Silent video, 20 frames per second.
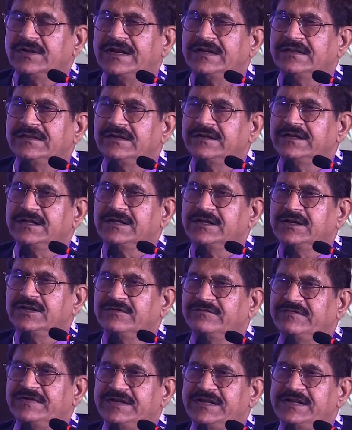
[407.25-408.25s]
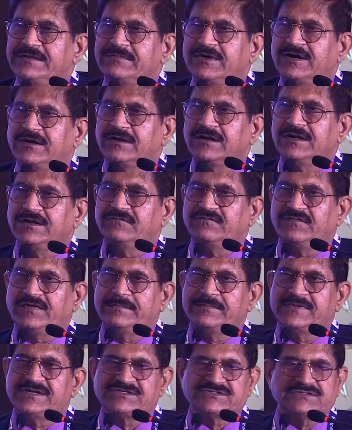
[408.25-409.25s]
at the degree of edema or
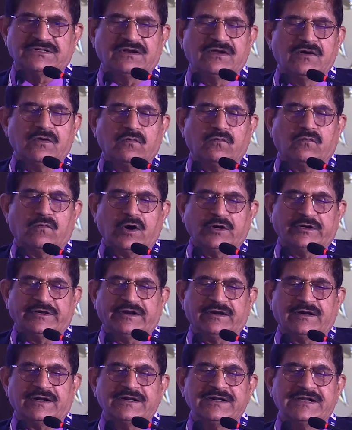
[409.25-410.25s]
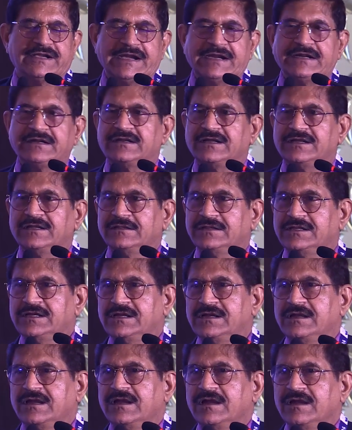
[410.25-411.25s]
inflammation, water content in
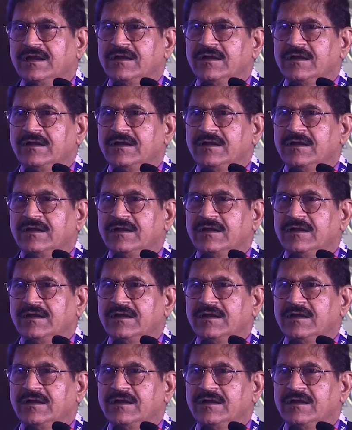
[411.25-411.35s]
the